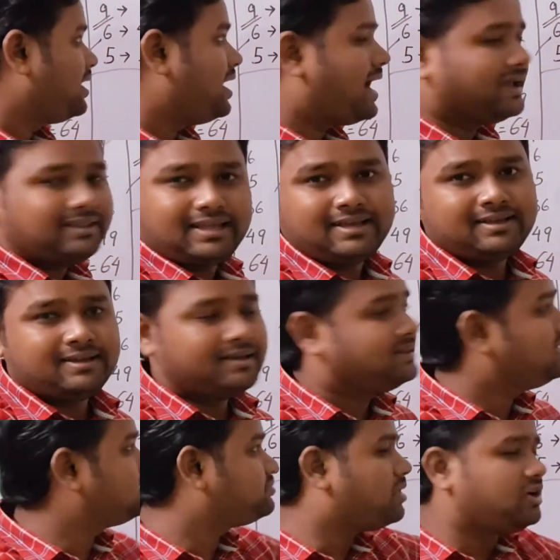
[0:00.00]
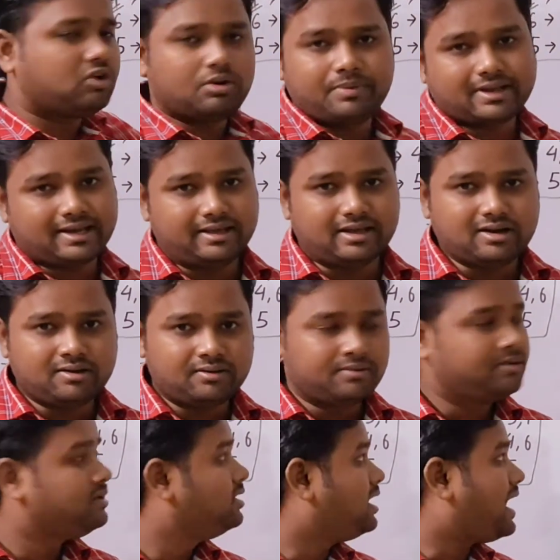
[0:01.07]
I think this point will be clear.
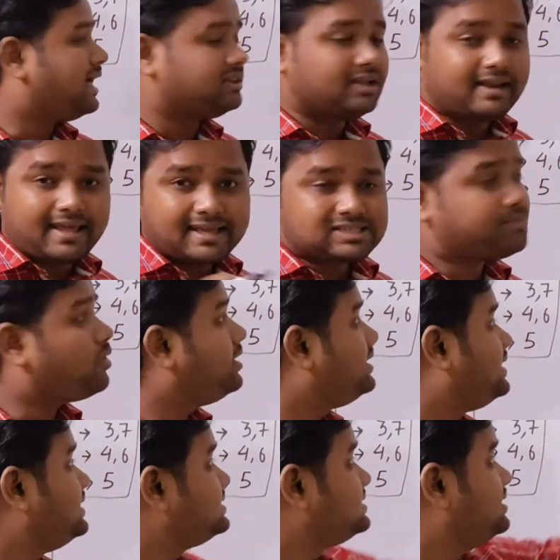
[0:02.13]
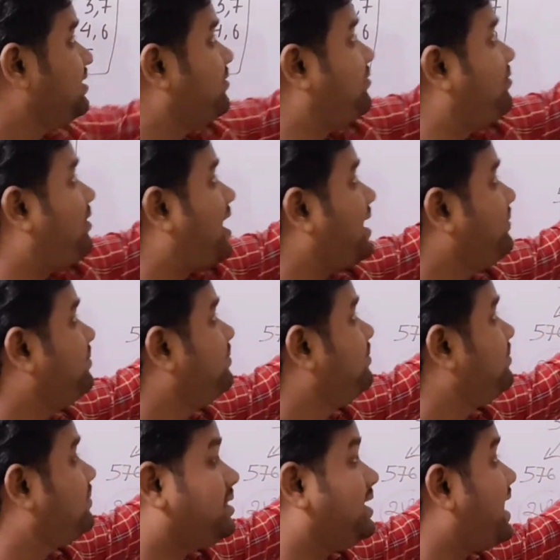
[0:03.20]
And the next point is
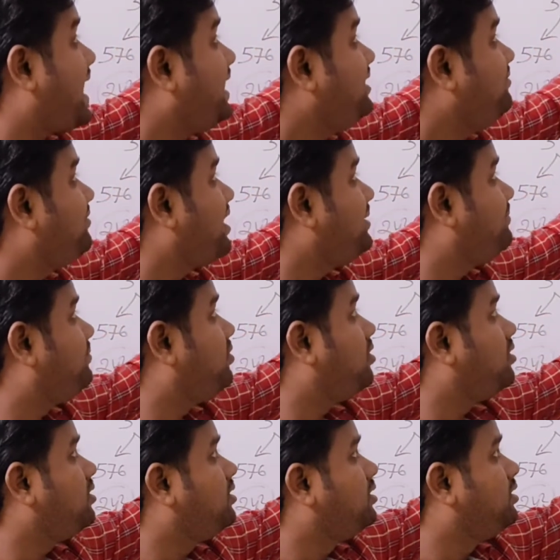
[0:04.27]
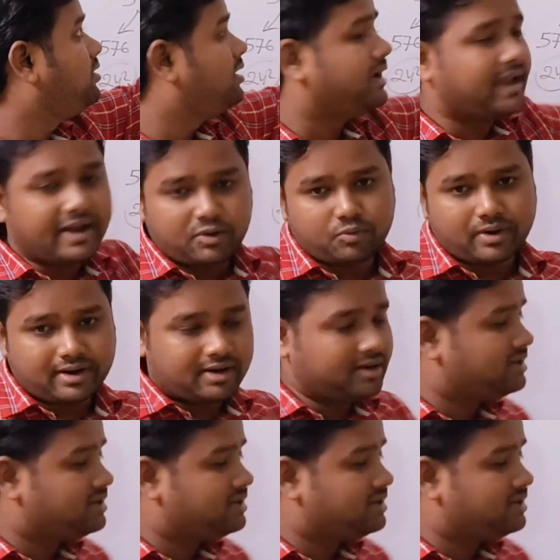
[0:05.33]
95481.